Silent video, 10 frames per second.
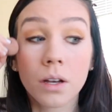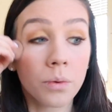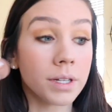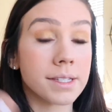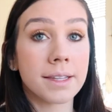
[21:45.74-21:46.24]

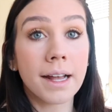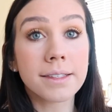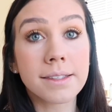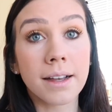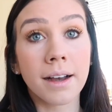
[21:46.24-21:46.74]
once
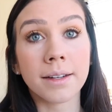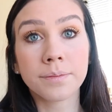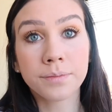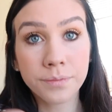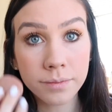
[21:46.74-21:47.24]
that's
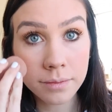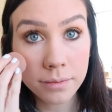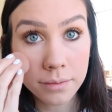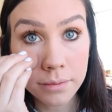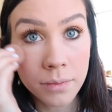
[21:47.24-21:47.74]
done,
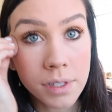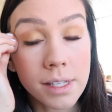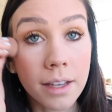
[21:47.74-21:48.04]
once